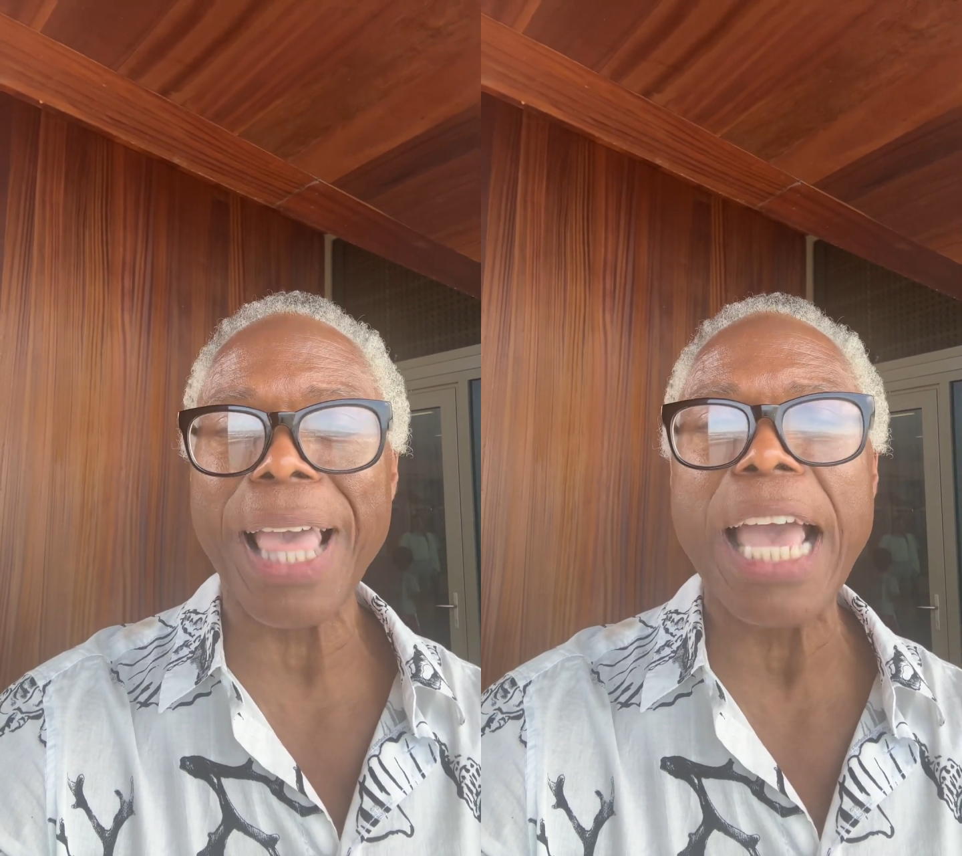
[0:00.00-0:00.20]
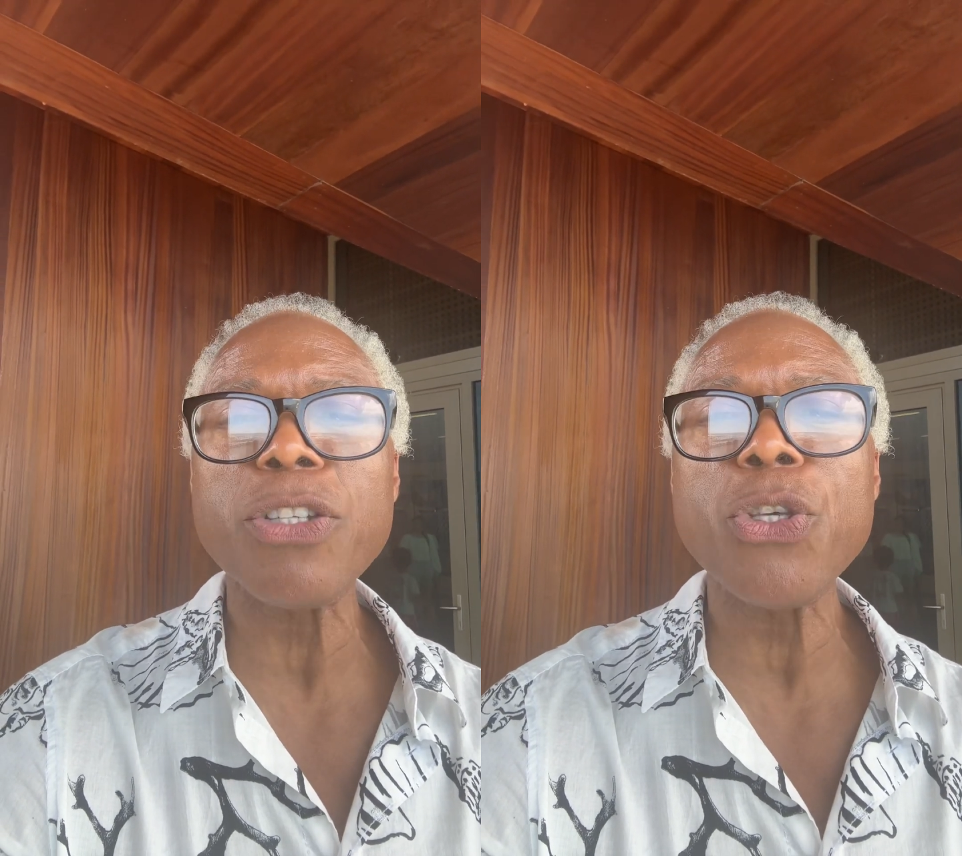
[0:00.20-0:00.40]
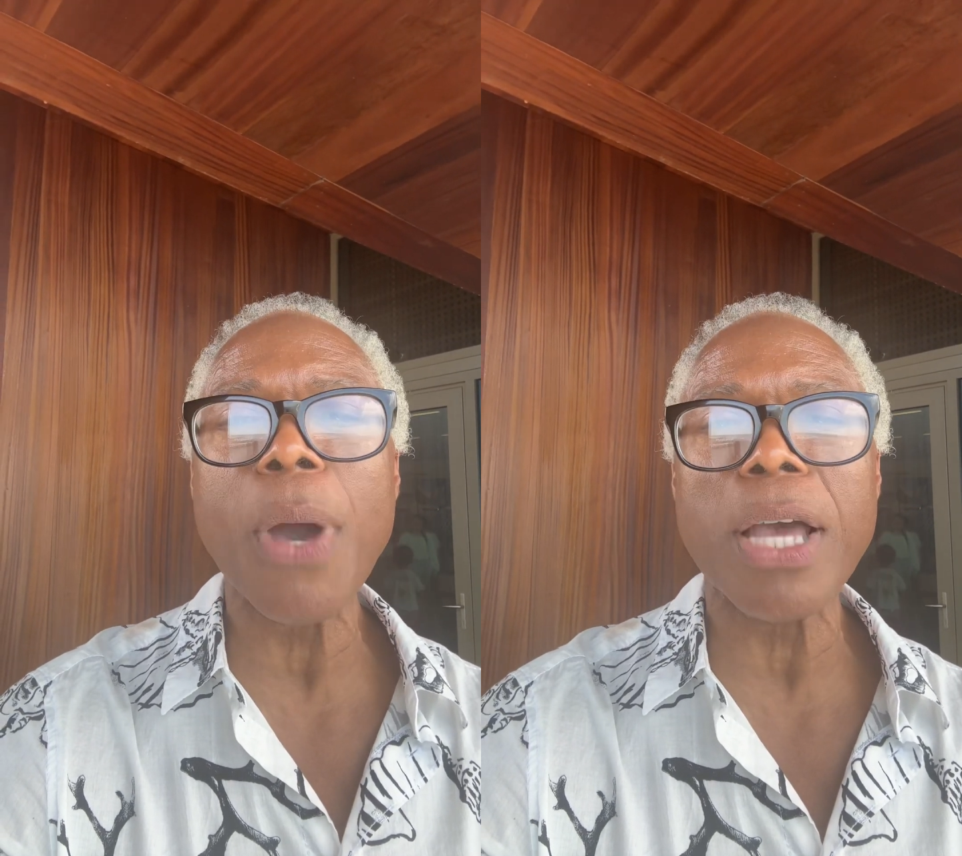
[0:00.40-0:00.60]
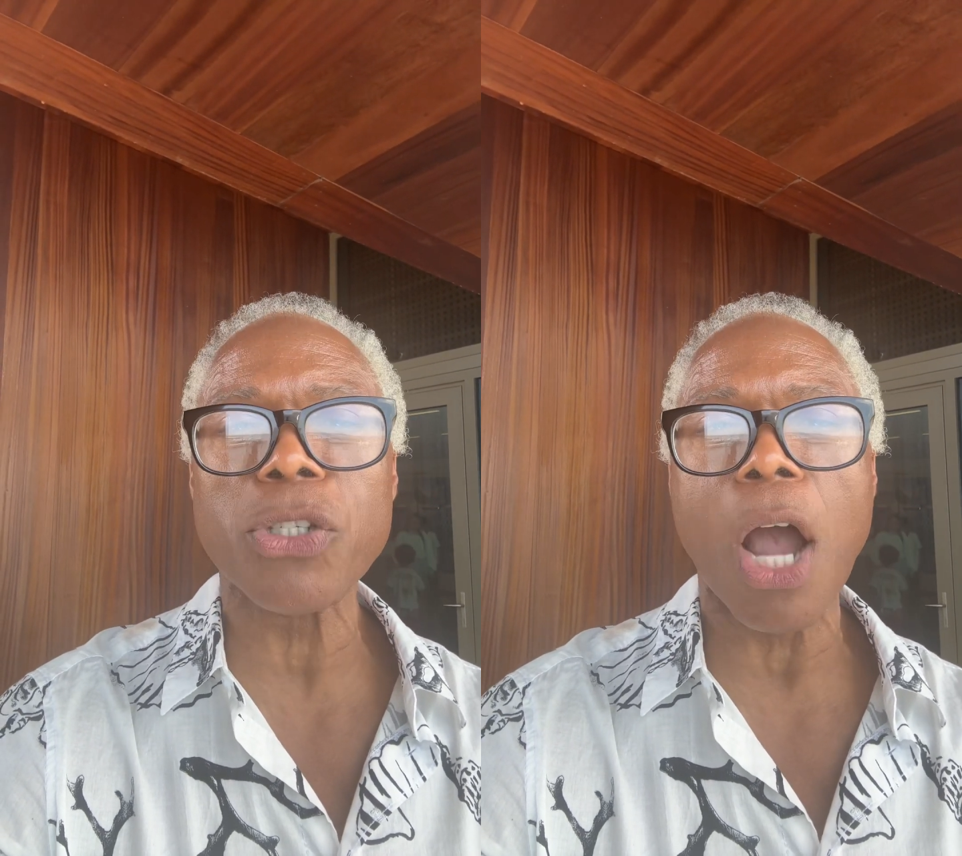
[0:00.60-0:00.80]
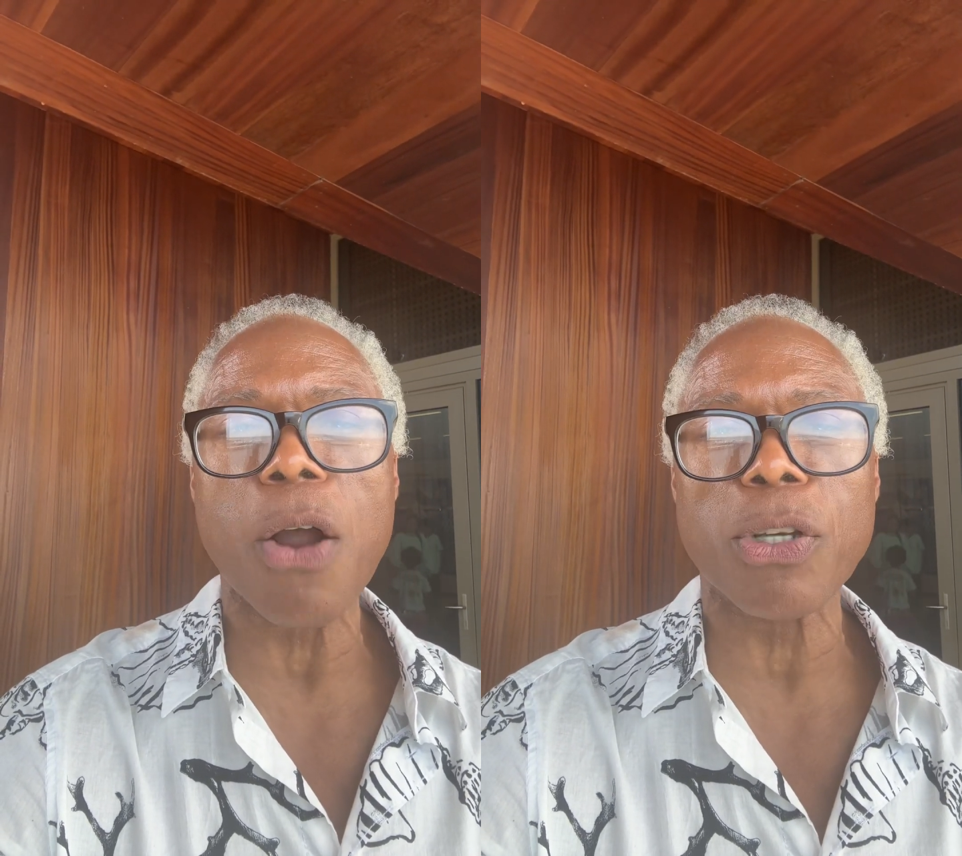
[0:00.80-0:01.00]
and U.S.
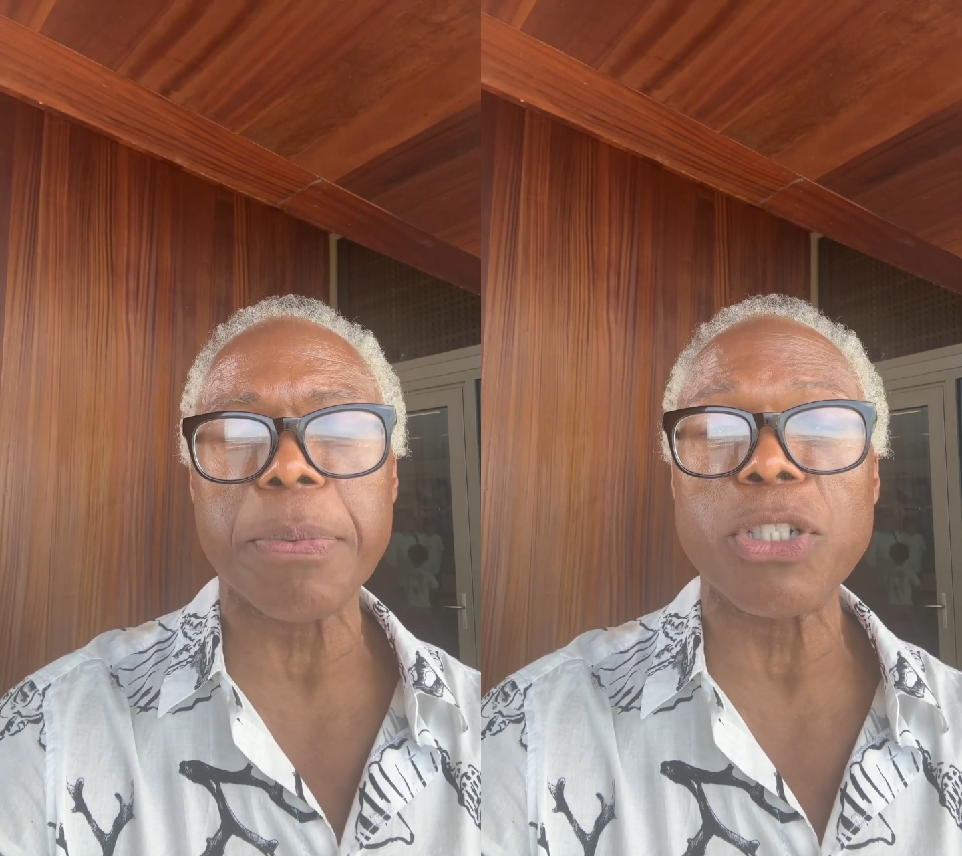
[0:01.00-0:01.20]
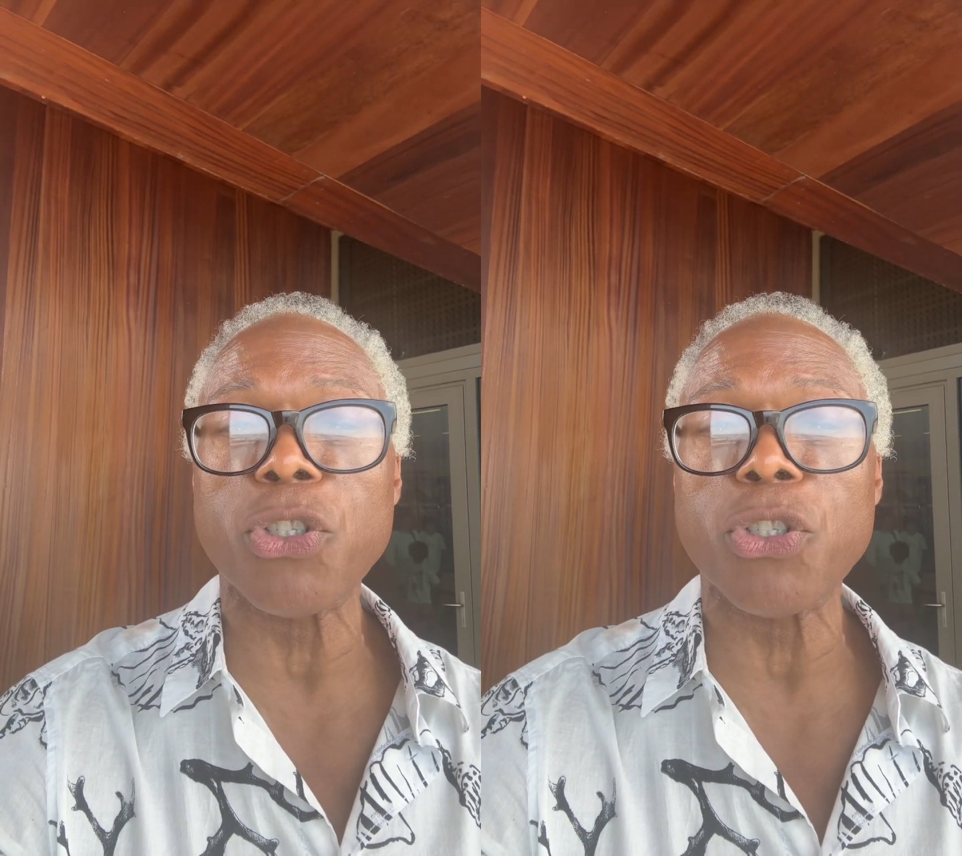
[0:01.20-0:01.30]
Congressman